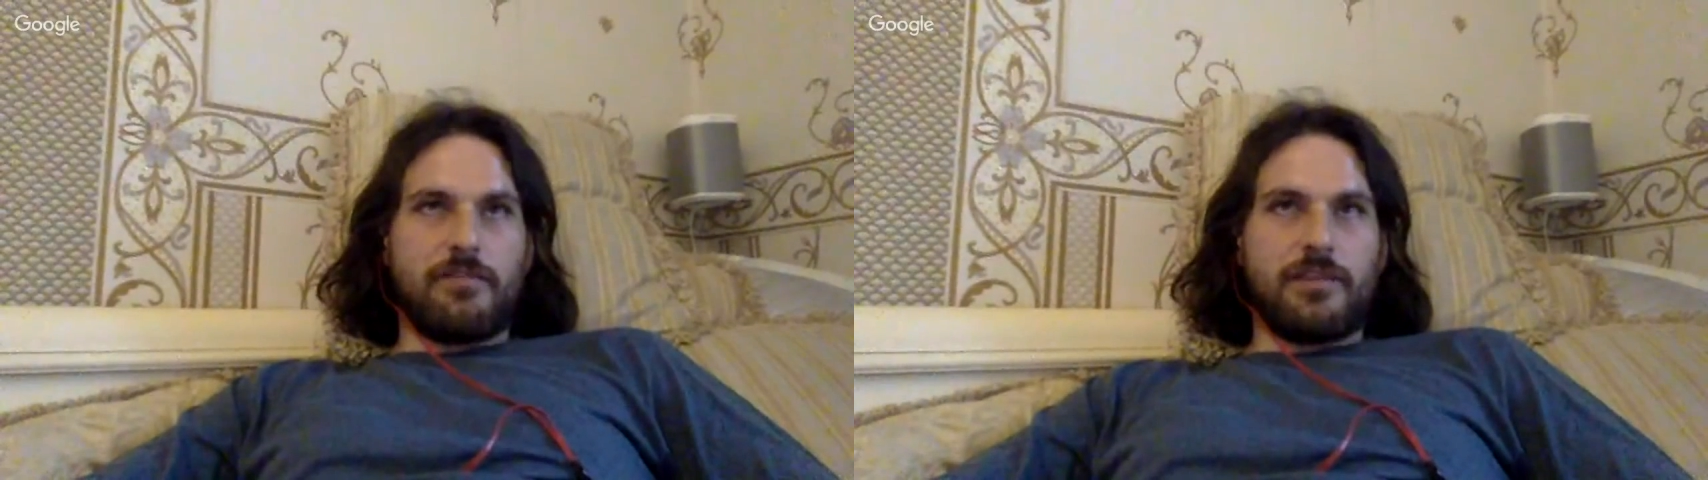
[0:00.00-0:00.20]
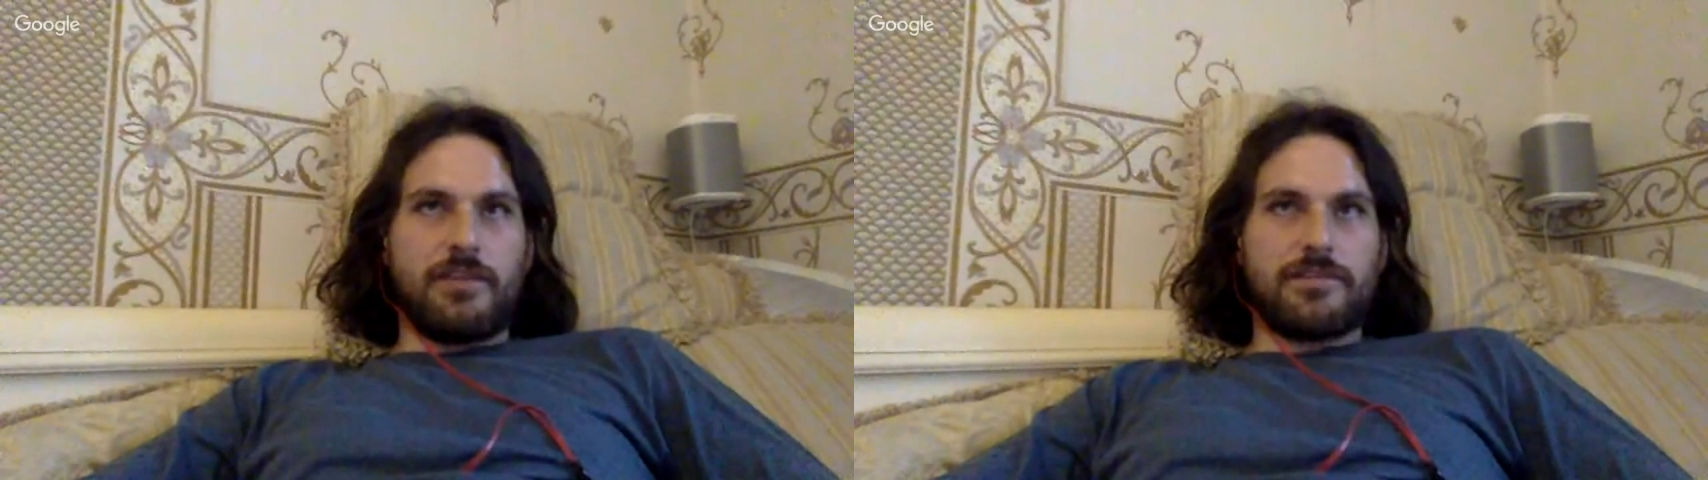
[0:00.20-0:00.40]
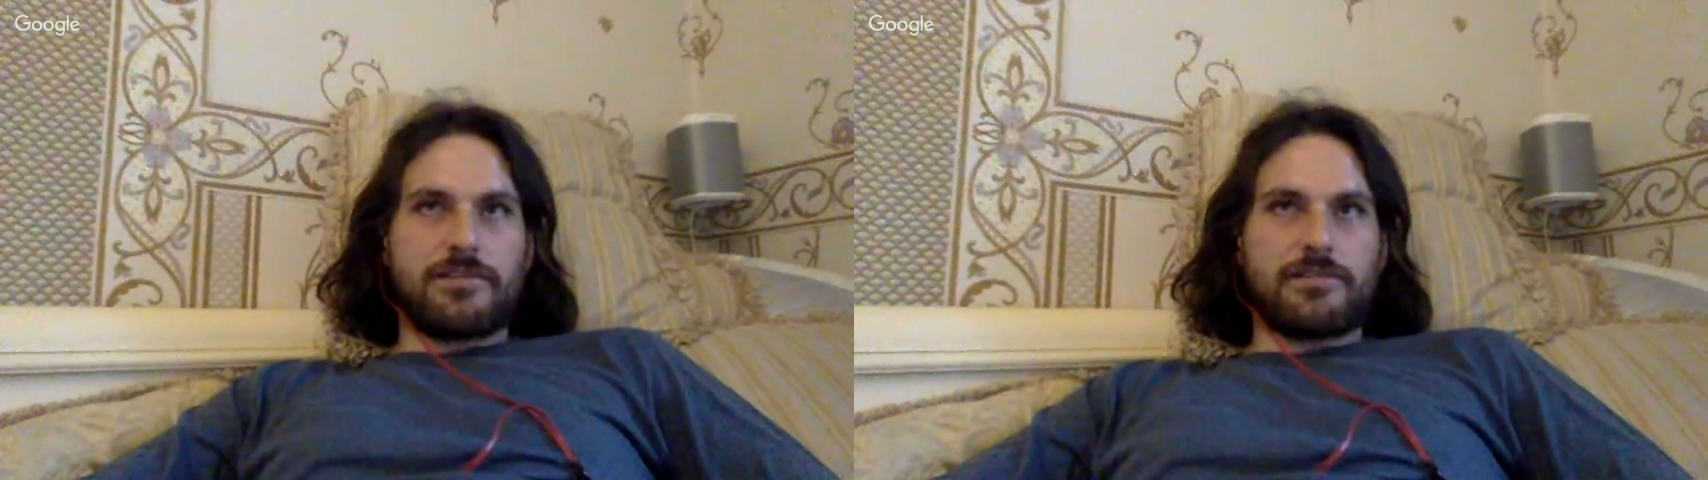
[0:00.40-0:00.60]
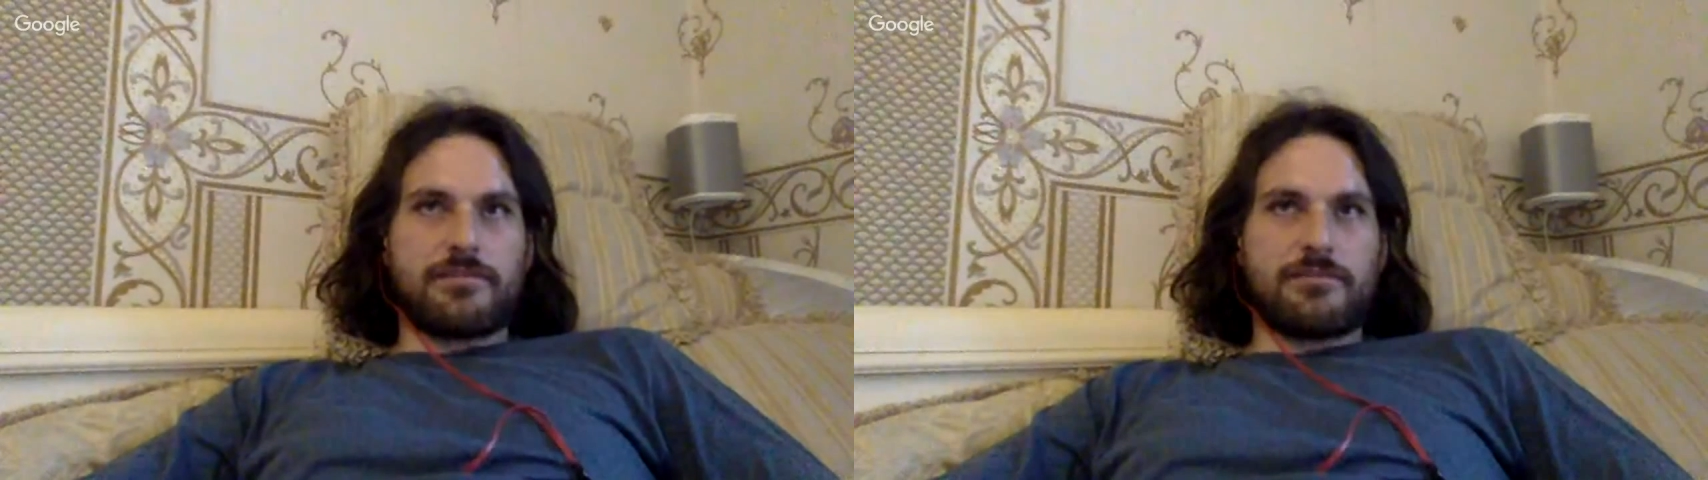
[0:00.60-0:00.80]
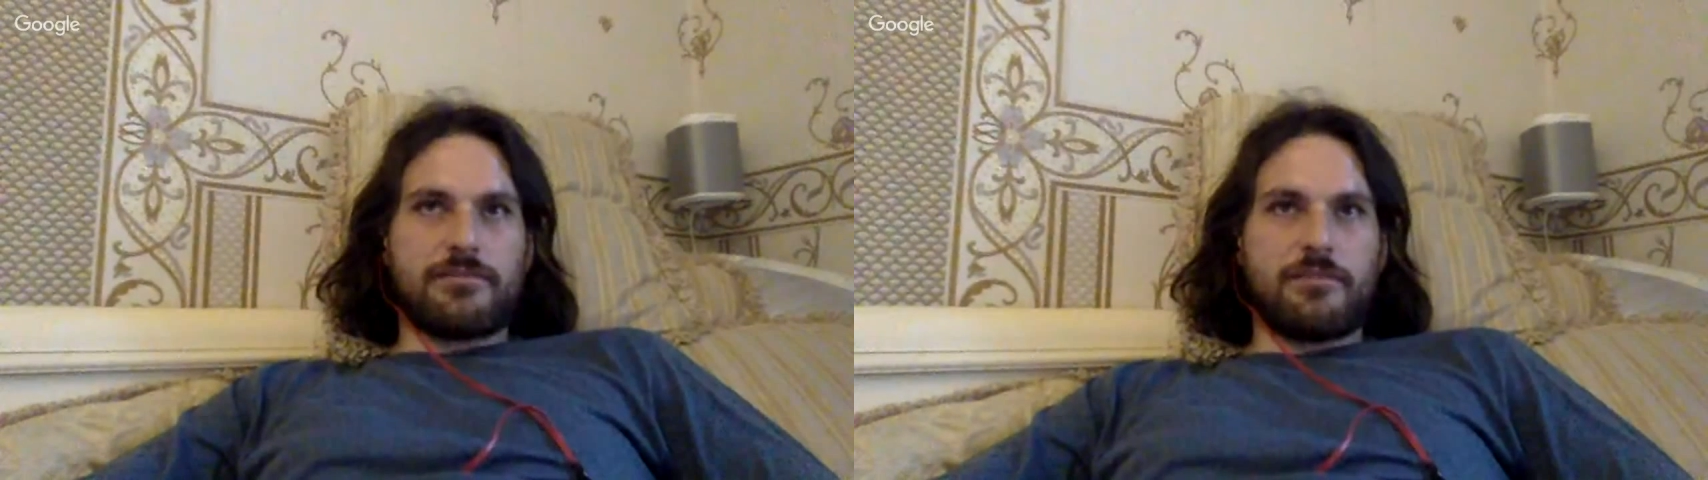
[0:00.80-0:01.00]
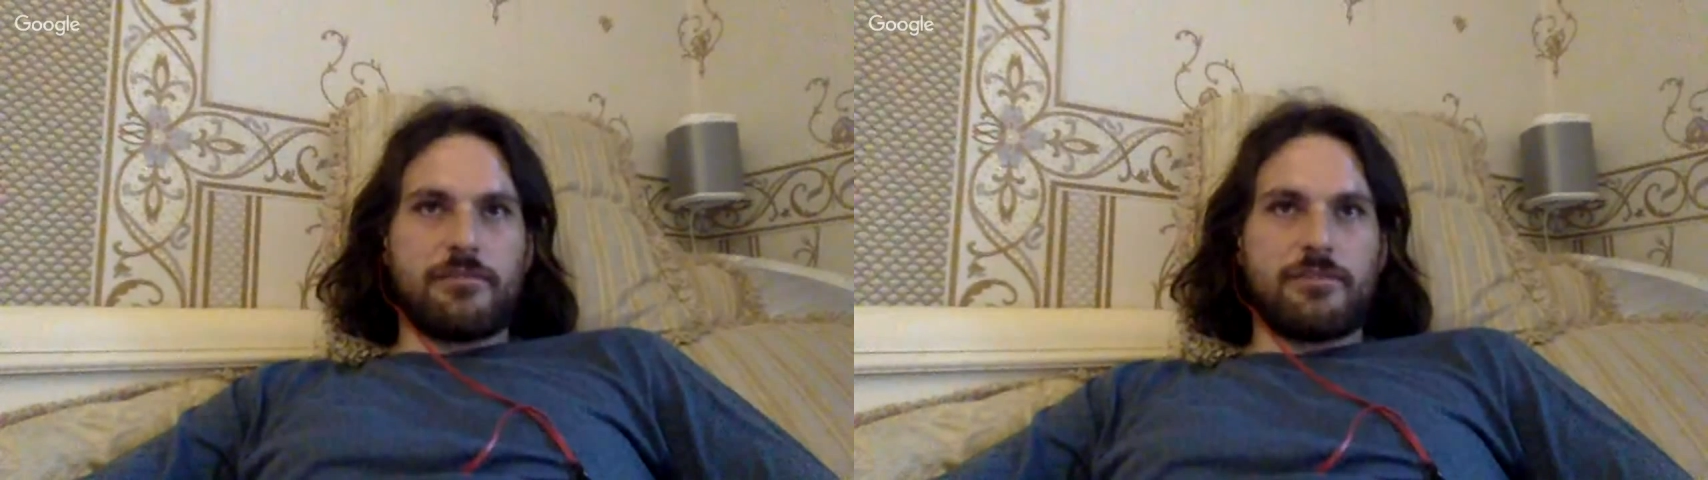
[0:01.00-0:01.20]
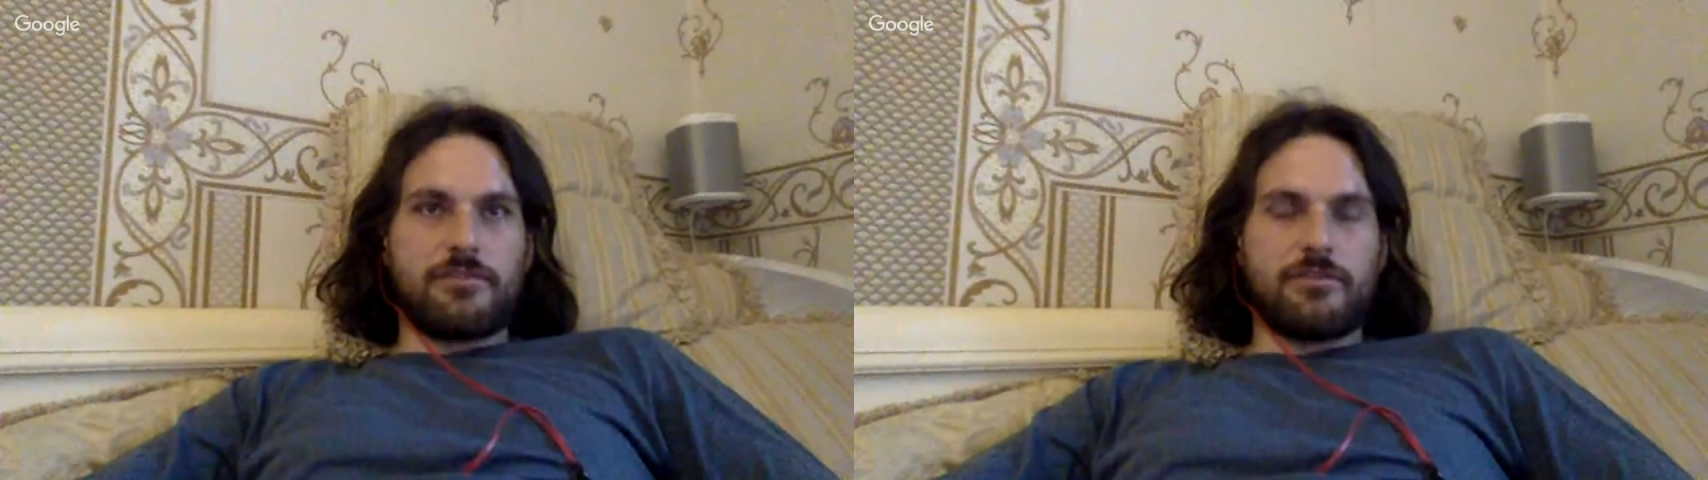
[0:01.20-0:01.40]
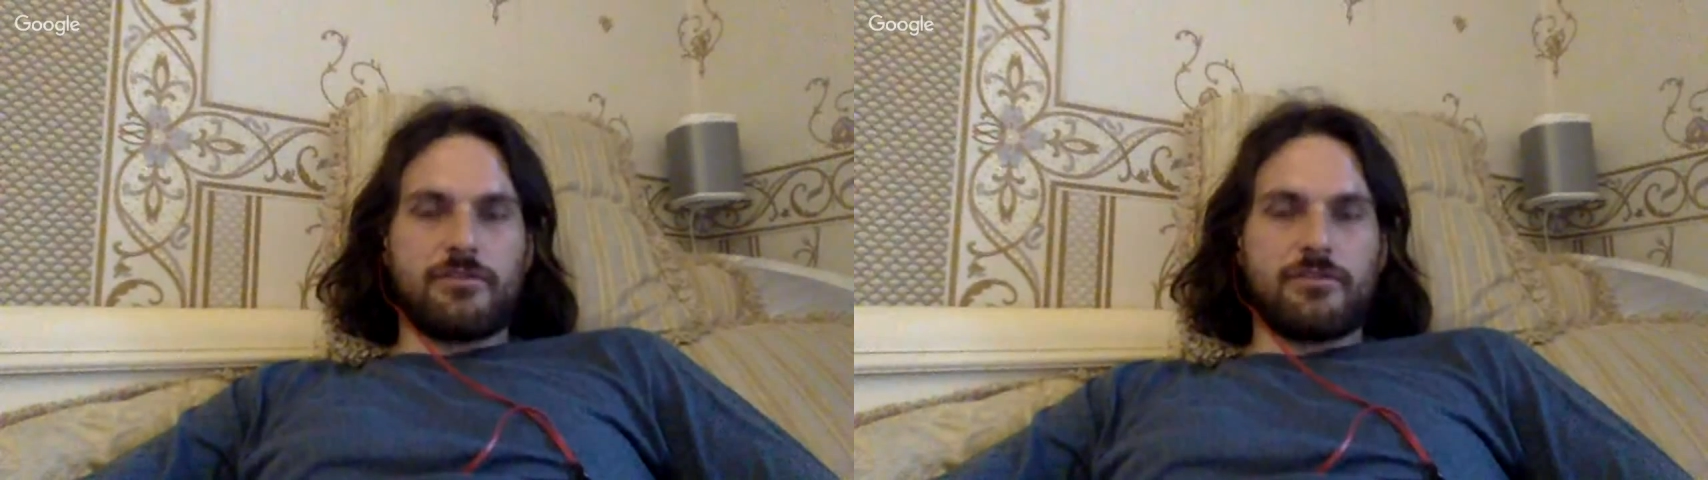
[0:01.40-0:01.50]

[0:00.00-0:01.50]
if he's too